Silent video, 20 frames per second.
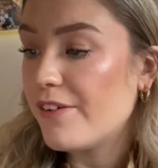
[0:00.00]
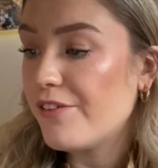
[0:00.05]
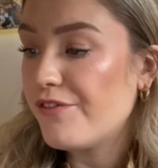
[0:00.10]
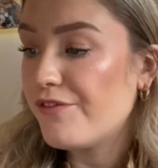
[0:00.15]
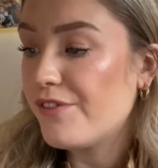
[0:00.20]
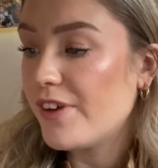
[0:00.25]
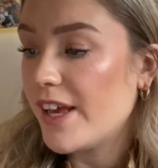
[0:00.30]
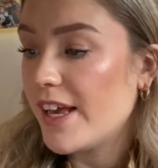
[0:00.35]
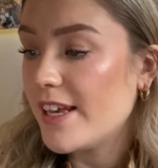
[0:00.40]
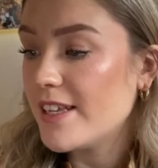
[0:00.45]

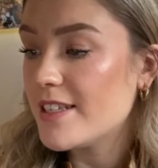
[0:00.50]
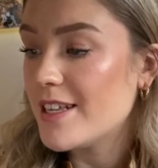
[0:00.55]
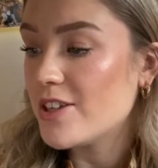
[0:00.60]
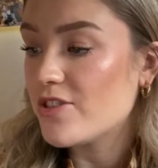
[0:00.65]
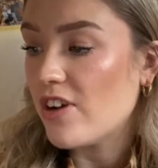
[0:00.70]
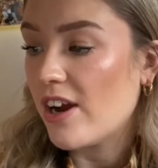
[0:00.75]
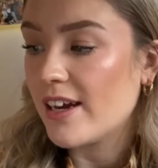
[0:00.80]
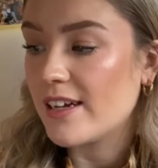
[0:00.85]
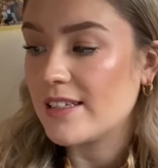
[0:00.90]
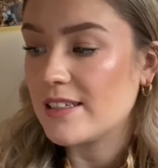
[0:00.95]
fierce
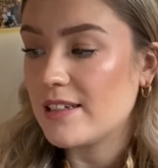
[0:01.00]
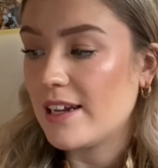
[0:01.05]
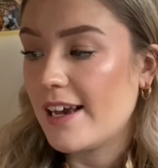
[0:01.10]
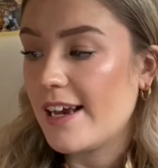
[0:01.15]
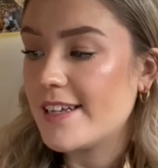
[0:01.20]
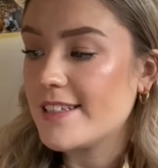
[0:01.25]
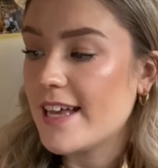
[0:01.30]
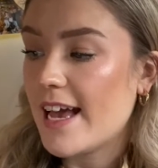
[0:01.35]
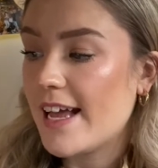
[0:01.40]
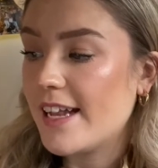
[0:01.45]
dragon
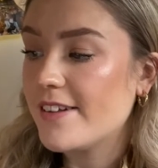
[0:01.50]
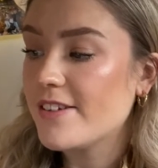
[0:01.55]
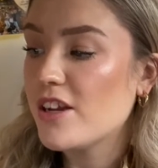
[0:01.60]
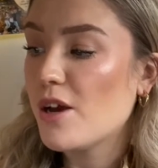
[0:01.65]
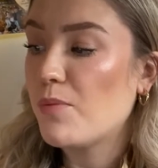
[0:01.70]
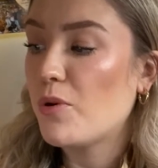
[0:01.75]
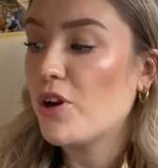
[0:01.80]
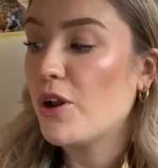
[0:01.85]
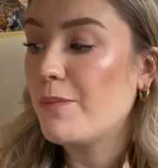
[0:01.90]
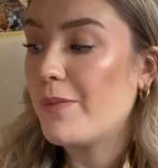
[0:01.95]
slayers end
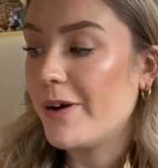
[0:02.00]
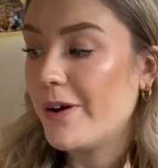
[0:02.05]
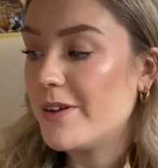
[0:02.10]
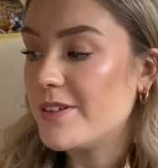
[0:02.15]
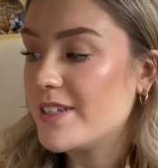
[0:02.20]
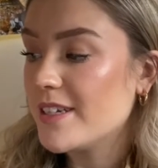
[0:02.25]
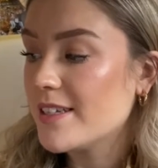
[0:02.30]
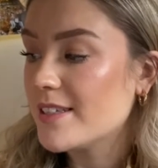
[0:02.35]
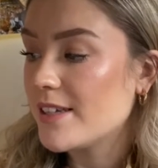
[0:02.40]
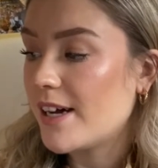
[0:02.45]
up on
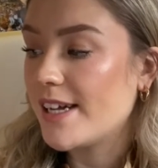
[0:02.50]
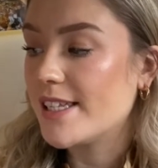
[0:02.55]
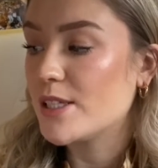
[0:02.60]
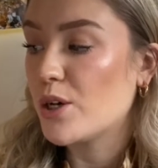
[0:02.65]
opposing sides